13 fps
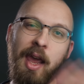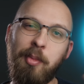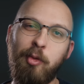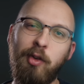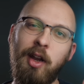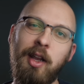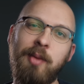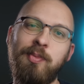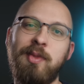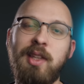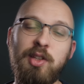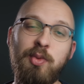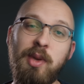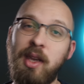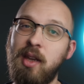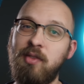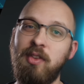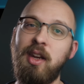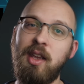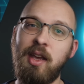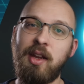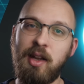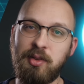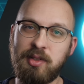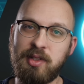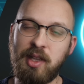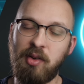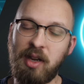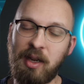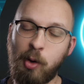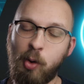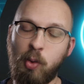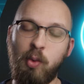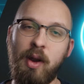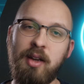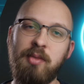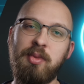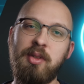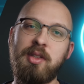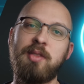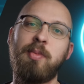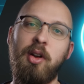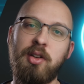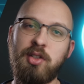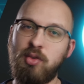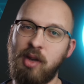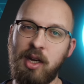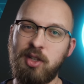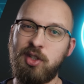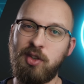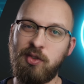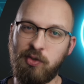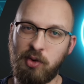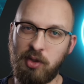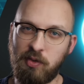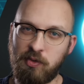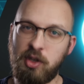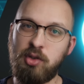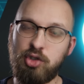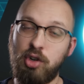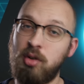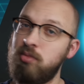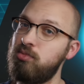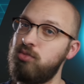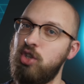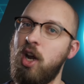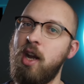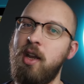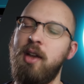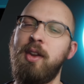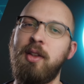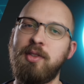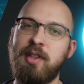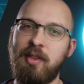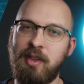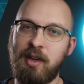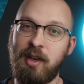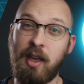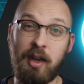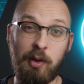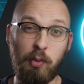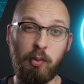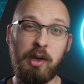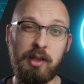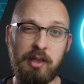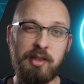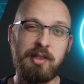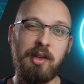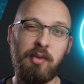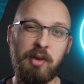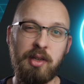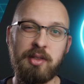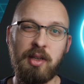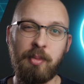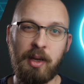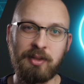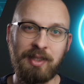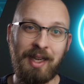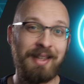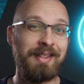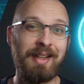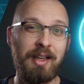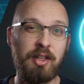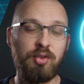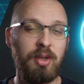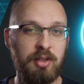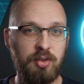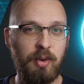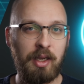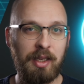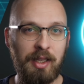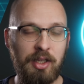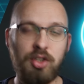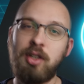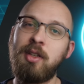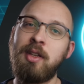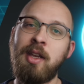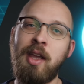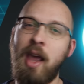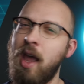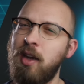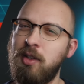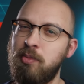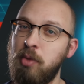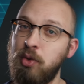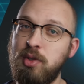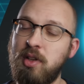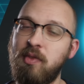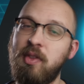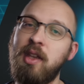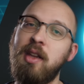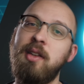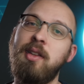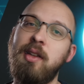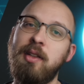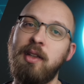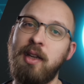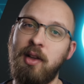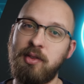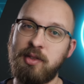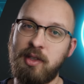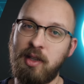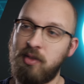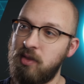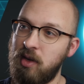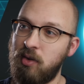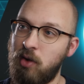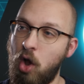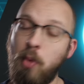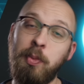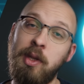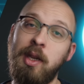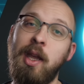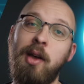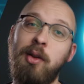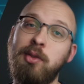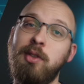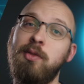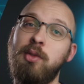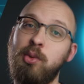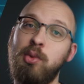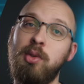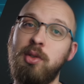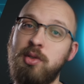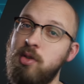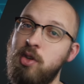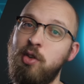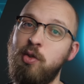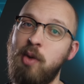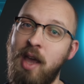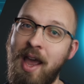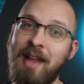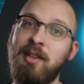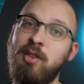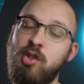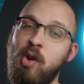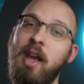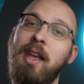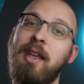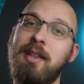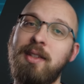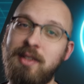happy Friday. This week, Nvidia announced their incredibly smart strategy for the future. China announced that they're getting really serious about antitrust regulation, and most of the internet announced that they're opting out of Google's new ad tracking